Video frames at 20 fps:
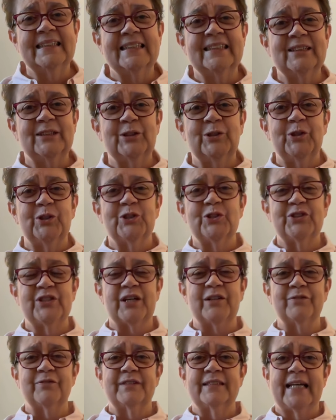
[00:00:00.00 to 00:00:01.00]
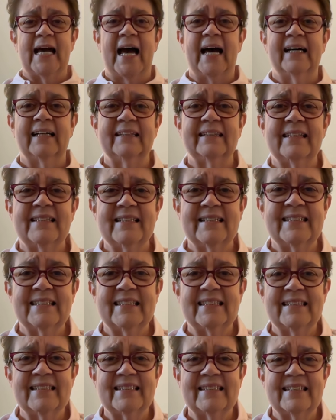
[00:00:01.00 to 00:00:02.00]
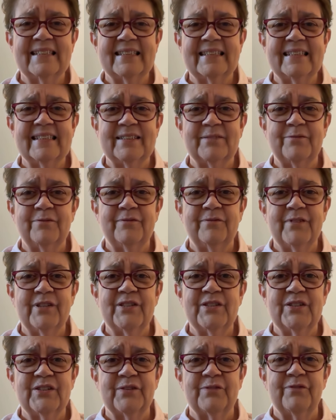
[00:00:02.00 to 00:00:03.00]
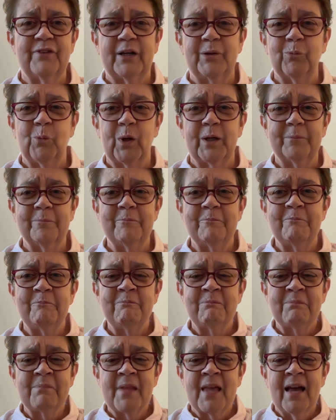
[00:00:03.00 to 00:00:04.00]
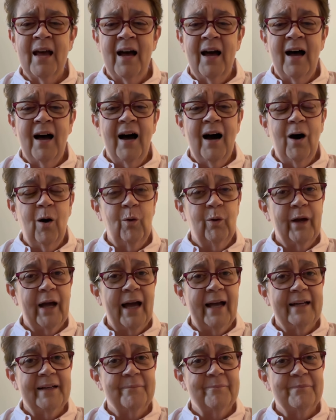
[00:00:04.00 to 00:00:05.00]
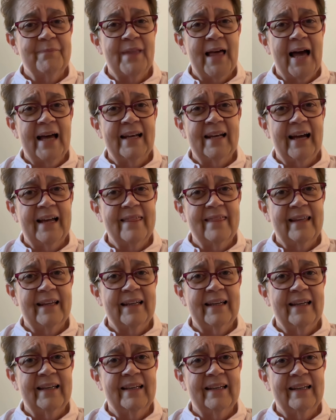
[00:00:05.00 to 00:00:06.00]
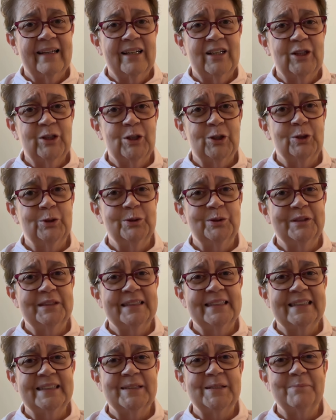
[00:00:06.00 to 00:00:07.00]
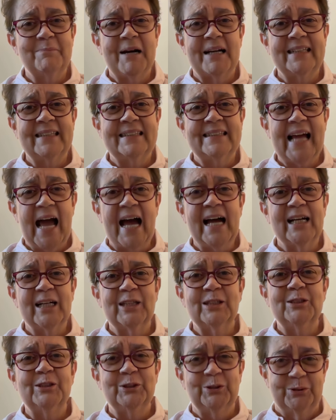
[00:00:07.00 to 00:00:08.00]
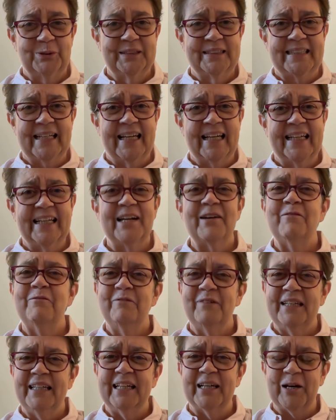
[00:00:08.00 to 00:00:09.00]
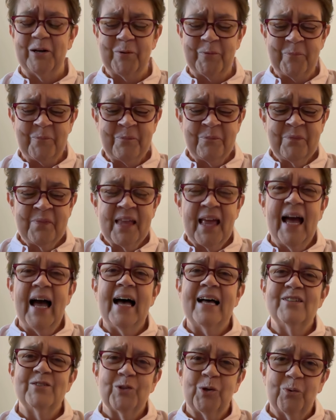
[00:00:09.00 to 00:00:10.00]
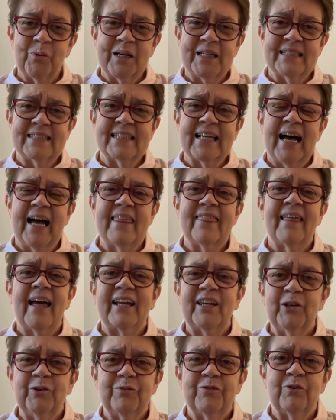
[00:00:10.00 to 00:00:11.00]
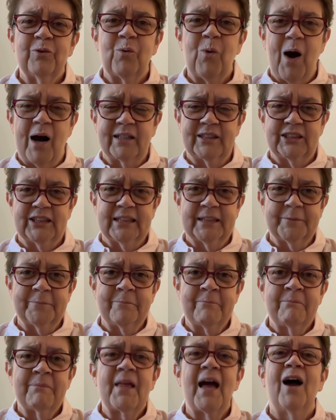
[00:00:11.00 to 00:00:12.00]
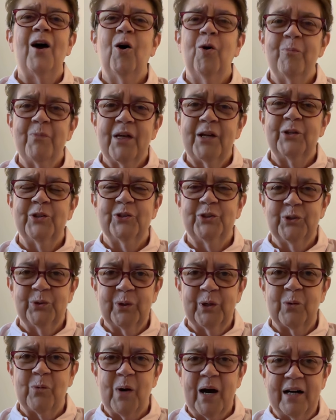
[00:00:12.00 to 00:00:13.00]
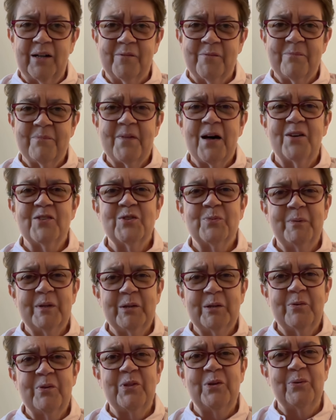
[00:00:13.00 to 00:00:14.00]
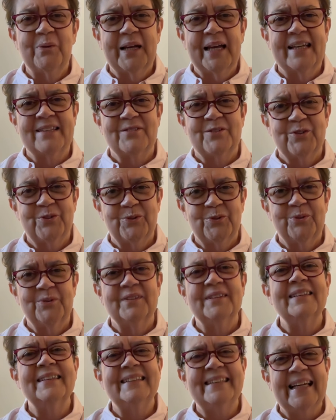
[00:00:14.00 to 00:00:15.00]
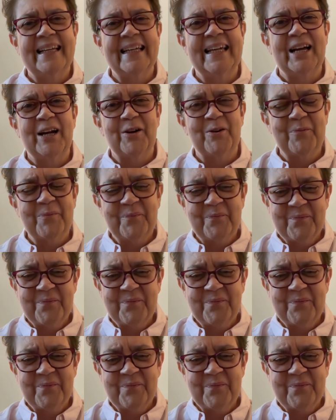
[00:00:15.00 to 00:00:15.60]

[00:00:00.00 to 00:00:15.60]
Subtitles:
consider yourself tagged. This is a fun one. Okay, that I think concludes my Tag Tuesday video. As always, I thank you for watching. I hope that you're doing well. I'll speak with you again soon. Take care.